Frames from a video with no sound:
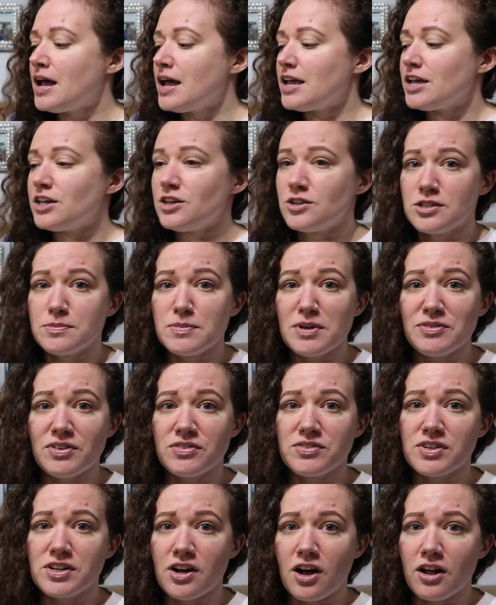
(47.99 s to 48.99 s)
It used to be
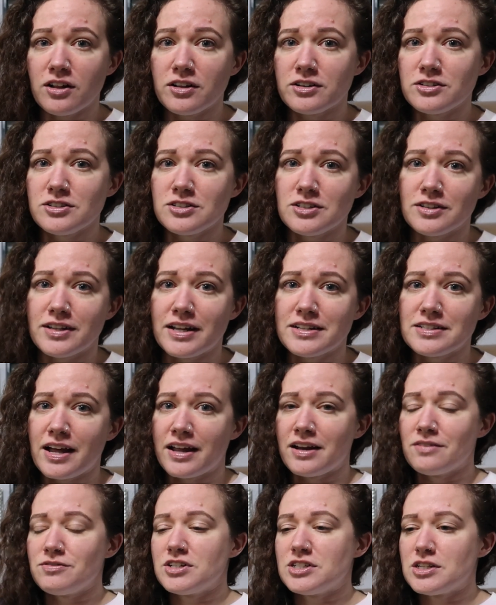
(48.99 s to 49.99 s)
$50, so that's
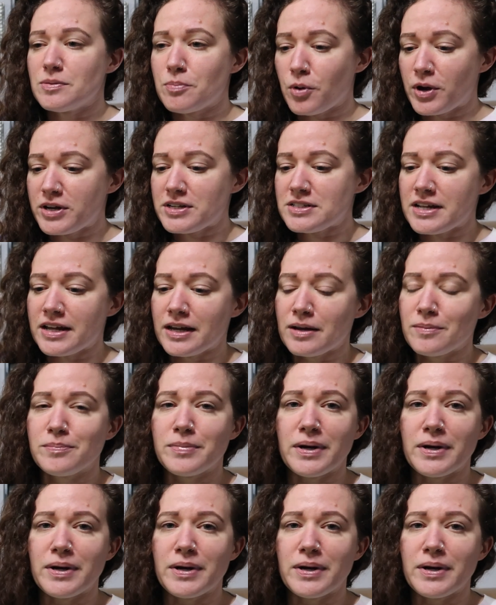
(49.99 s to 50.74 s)
kind of disappointing,